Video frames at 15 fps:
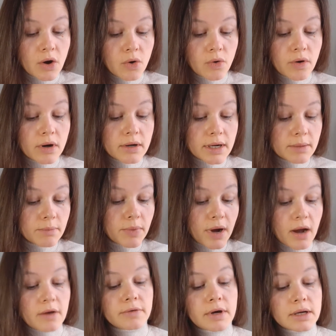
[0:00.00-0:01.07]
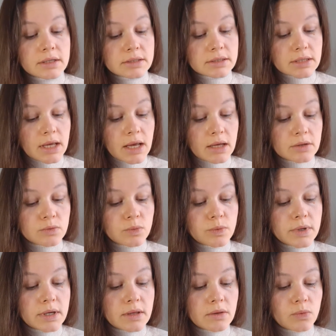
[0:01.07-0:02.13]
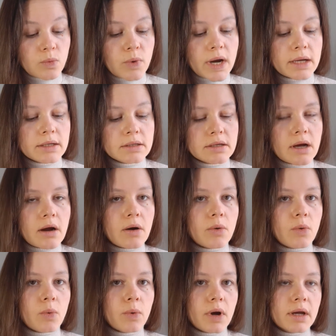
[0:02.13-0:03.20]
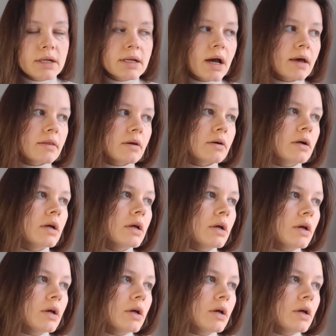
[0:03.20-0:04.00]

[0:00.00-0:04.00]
who are above us and with one another.